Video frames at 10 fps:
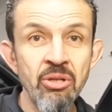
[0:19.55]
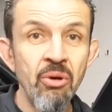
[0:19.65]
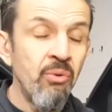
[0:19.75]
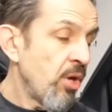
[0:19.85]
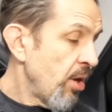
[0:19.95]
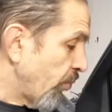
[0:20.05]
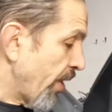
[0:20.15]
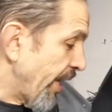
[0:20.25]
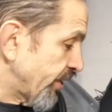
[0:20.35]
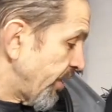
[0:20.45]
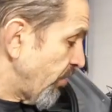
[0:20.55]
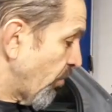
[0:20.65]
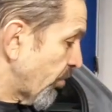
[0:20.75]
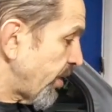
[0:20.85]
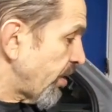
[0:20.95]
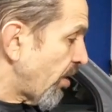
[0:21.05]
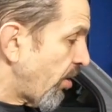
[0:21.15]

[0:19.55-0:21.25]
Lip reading: So we're actually working